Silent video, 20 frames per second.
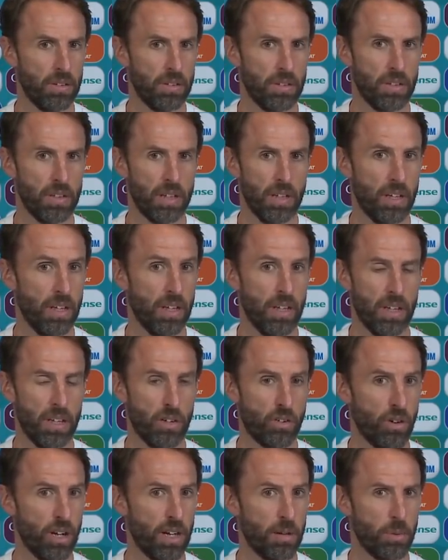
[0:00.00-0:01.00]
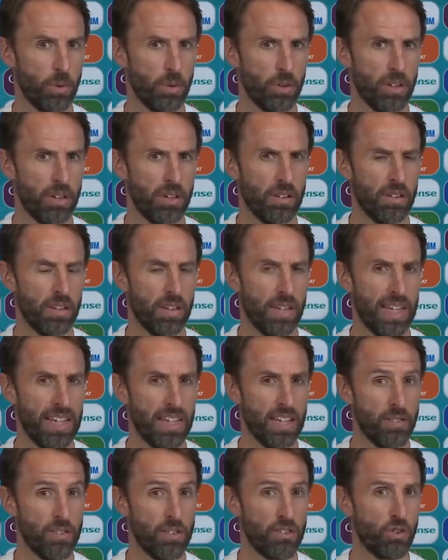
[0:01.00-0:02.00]
incredible, the
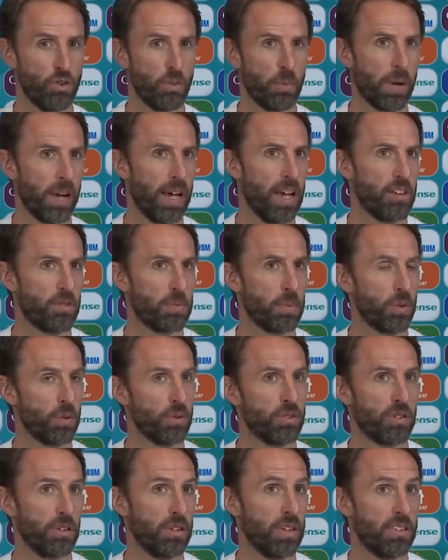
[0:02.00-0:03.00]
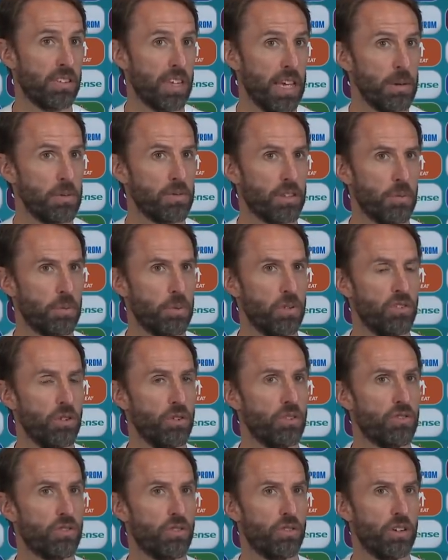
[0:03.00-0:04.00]
individual players, but also the teams they've
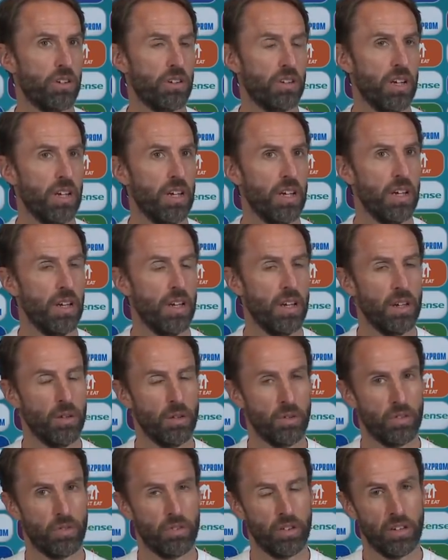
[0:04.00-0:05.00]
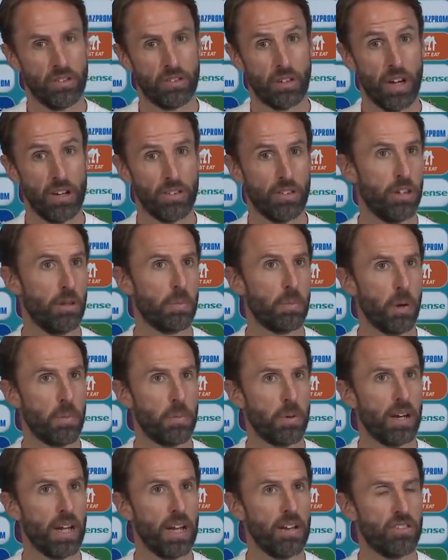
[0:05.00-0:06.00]
produced for the size of the
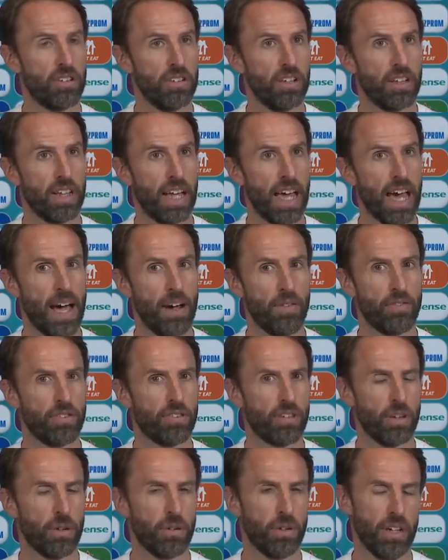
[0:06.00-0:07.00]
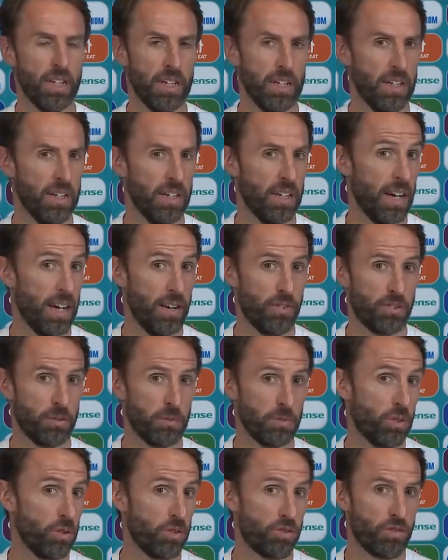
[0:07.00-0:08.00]
population that they have. So I have
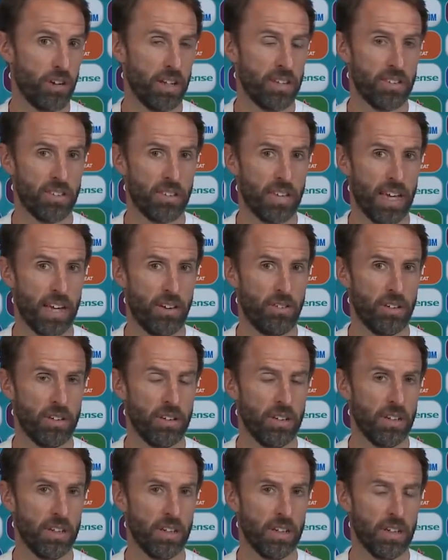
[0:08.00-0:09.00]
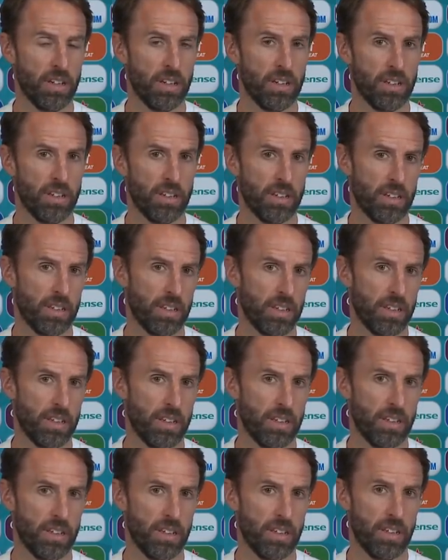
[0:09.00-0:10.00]
some good friends there
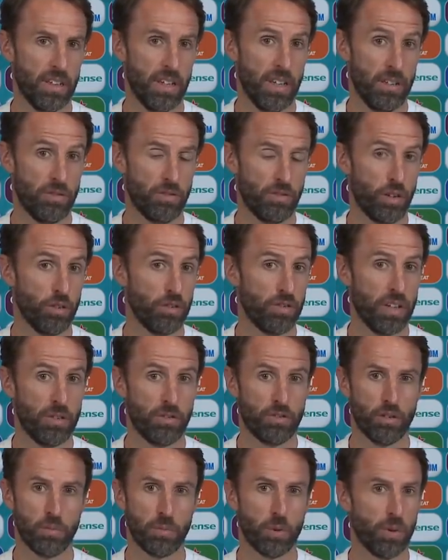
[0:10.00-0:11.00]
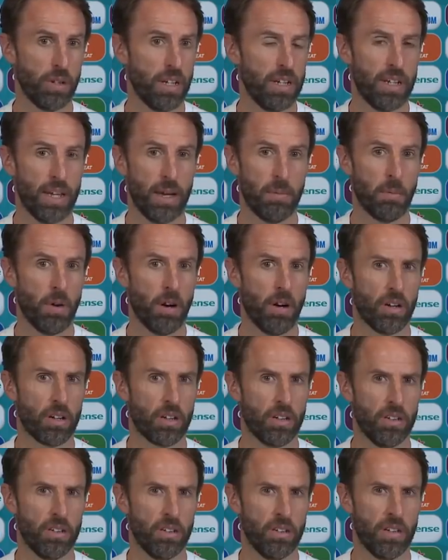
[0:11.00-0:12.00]
involved in football in Denmark,
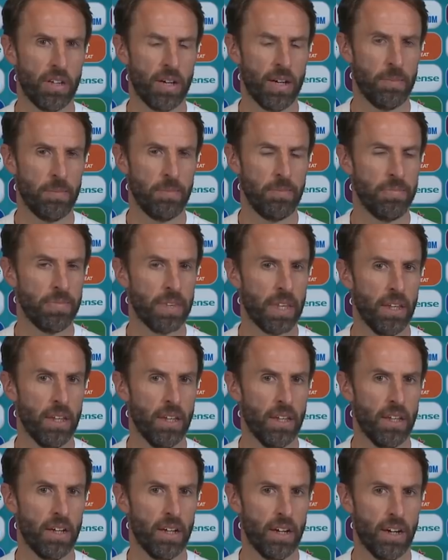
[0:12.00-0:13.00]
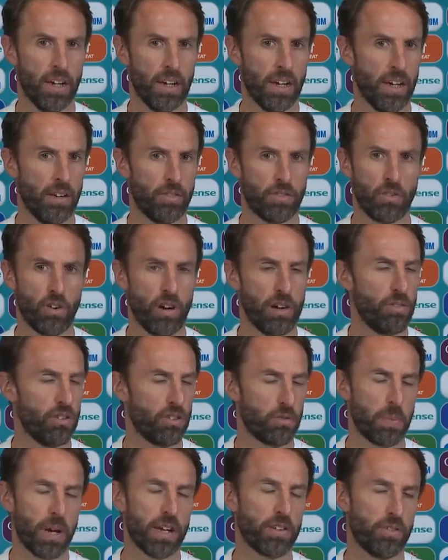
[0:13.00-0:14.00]
and I have great
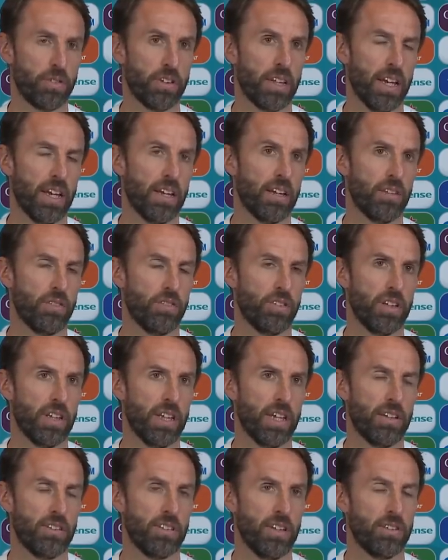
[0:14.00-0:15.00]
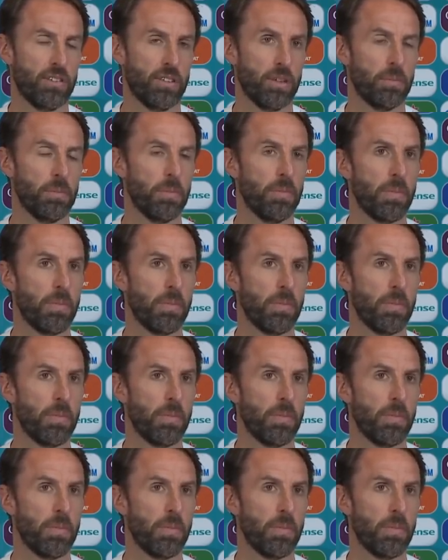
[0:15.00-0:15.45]
respect for their system.